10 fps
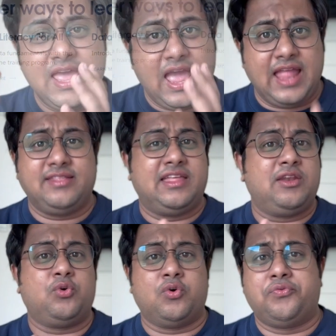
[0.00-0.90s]
and
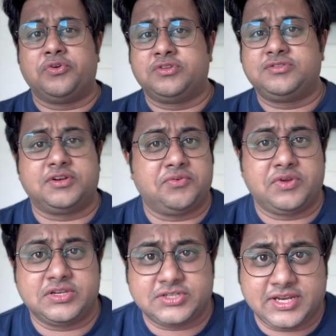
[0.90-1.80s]
then go for the
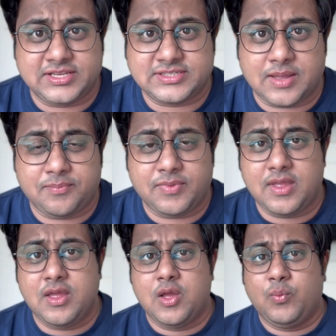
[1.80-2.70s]
certification exam.
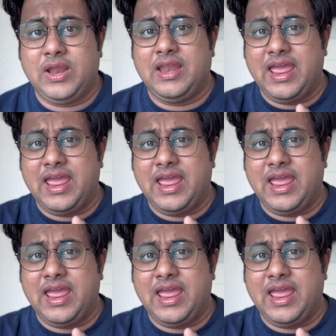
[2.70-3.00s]
Well,